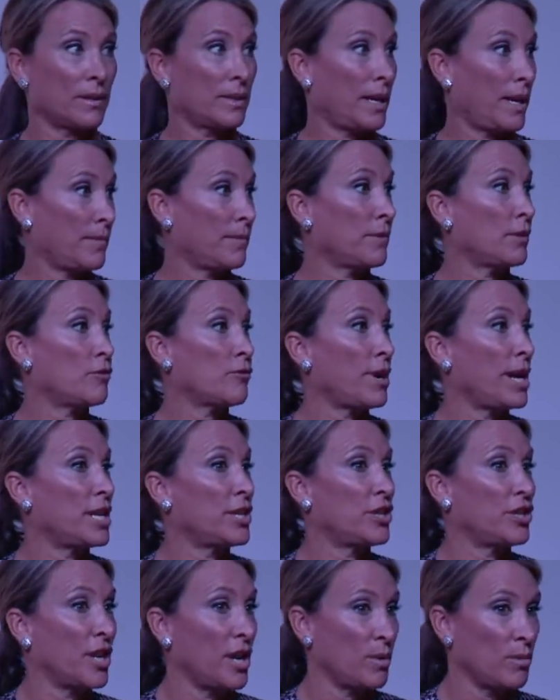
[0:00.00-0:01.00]
Okay,
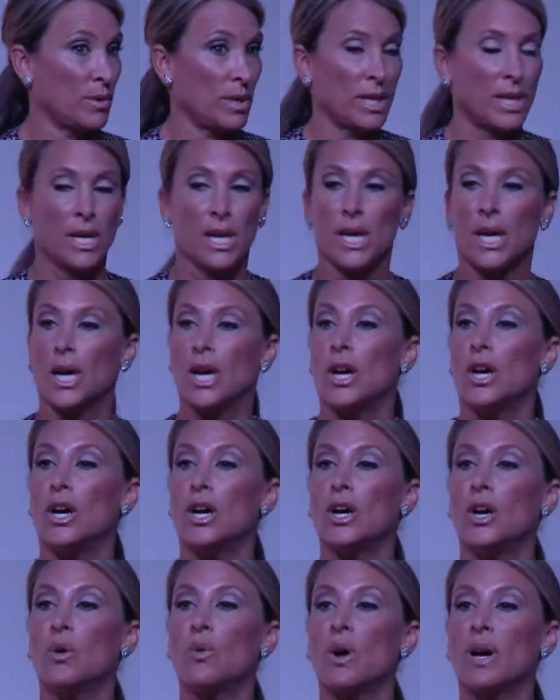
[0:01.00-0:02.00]
great show.
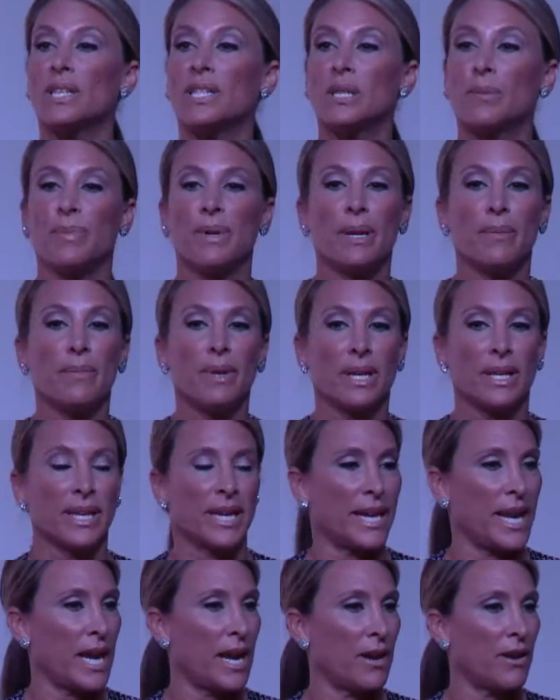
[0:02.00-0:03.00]
Who Wants to Be a
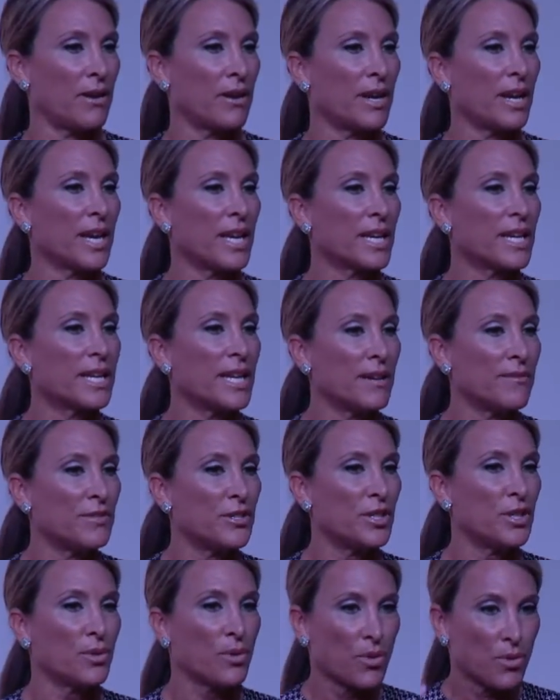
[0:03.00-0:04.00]
Millionaire
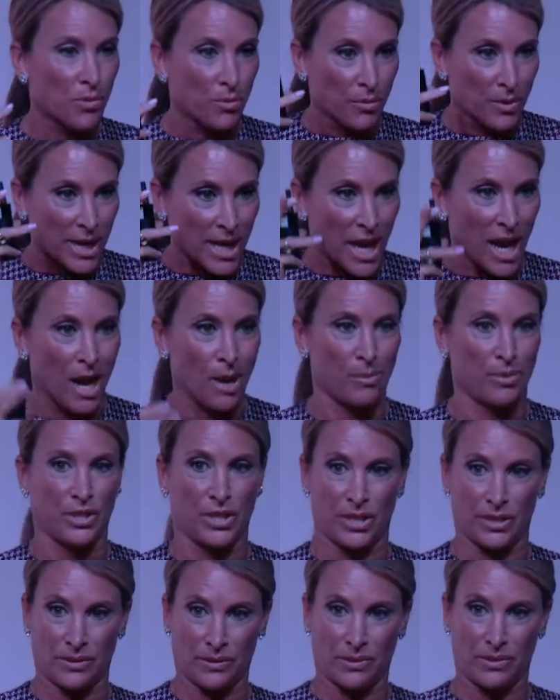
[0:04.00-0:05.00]
gives you 3
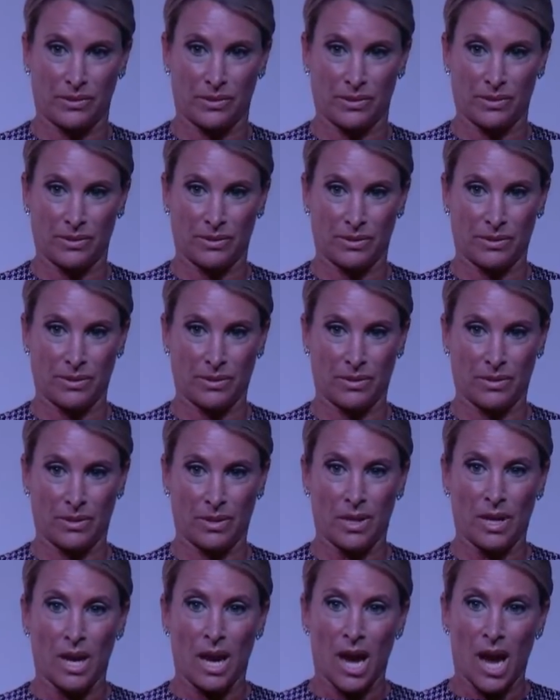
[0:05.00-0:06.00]
options.
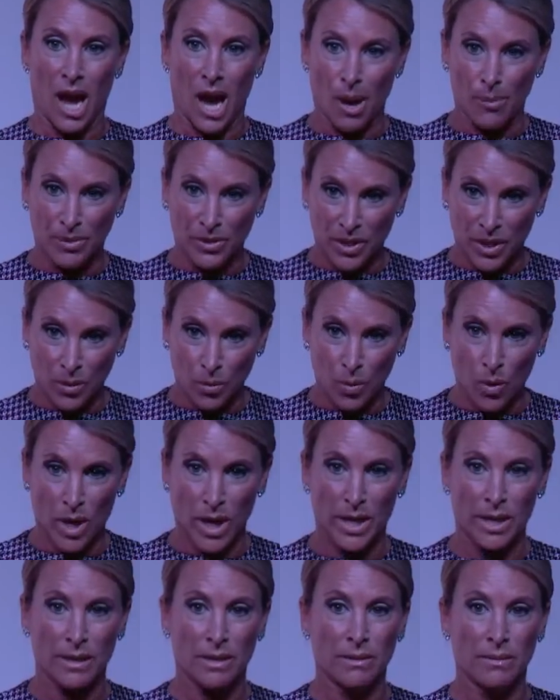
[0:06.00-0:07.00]
Option
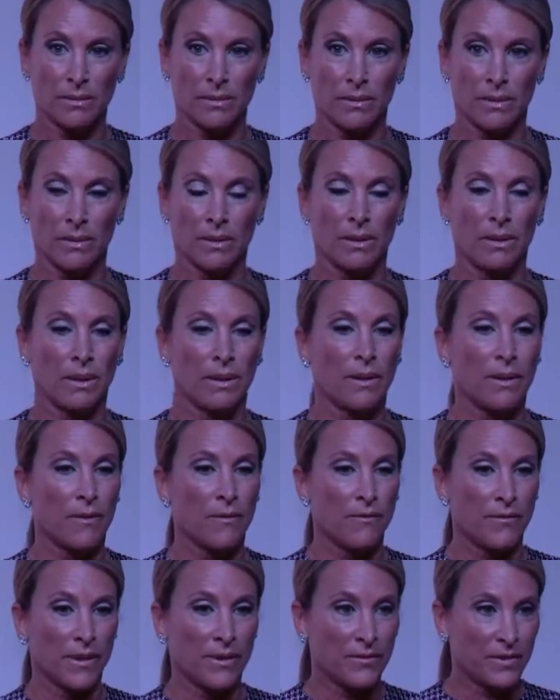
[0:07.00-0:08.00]
1,
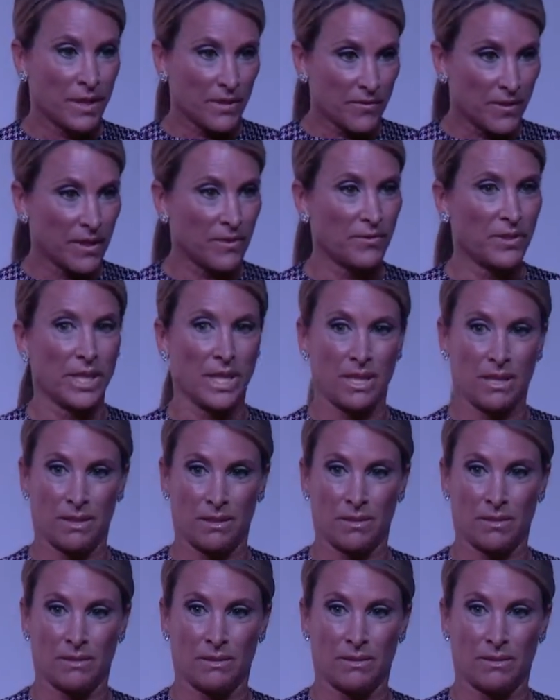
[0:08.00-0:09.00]
50-50.
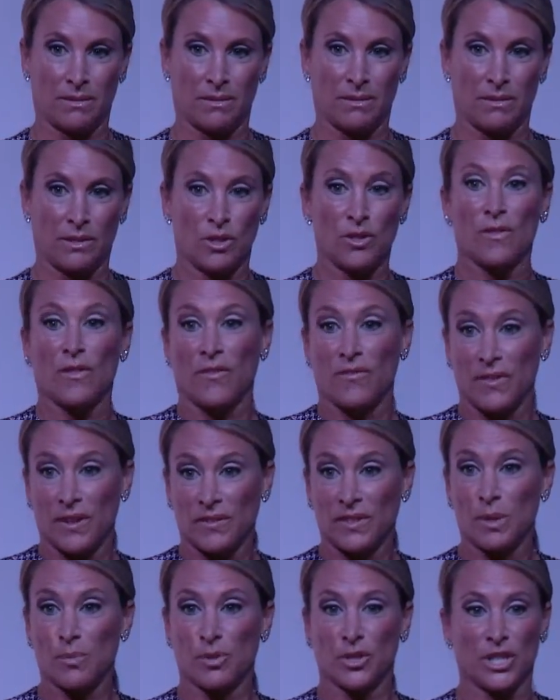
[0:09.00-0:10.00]
So you have a
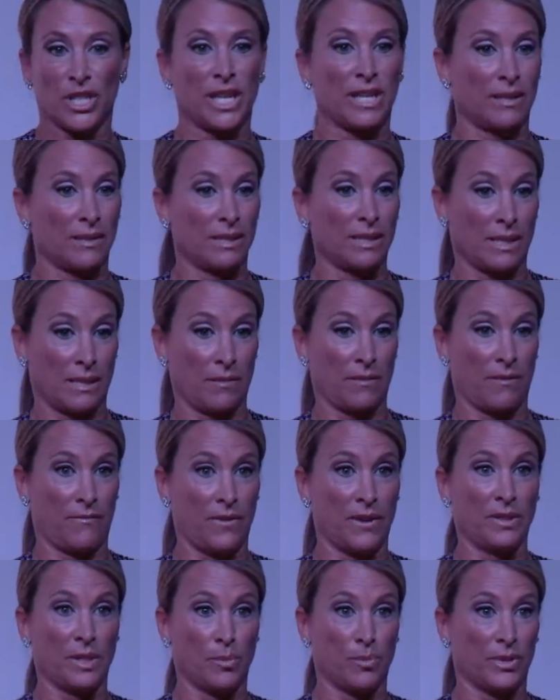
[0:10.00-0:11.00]

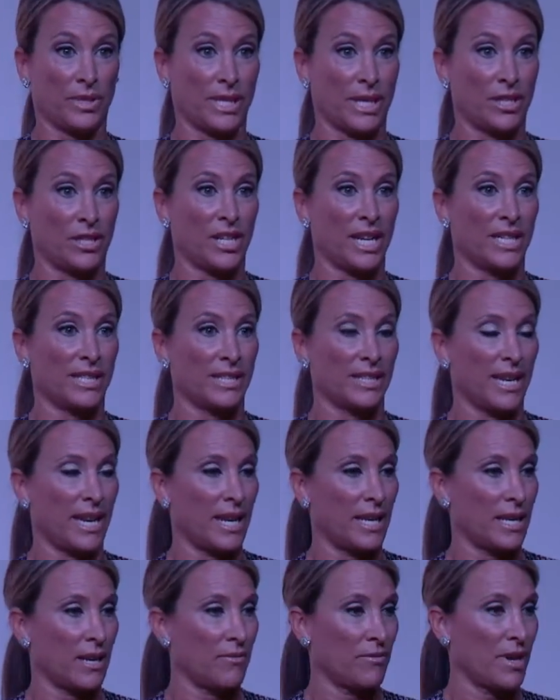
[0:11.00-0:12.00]
50% chance of
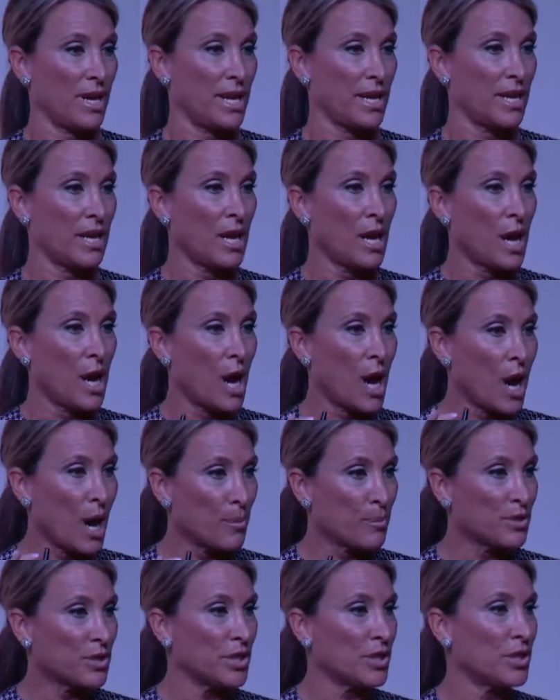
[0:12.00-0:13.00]
getting it right.
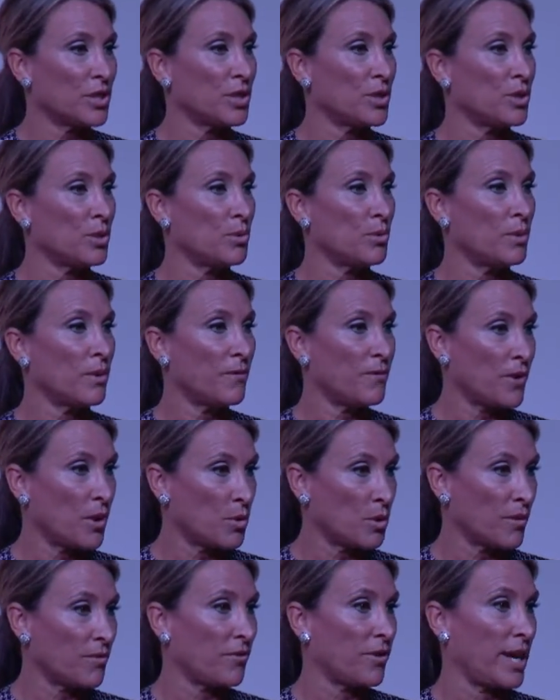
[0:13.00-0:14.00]
Option 2,
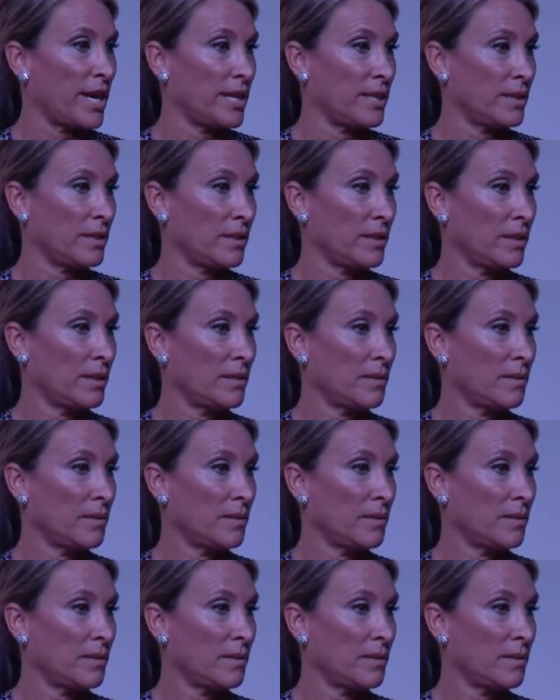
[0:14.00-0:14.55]
phone a friend.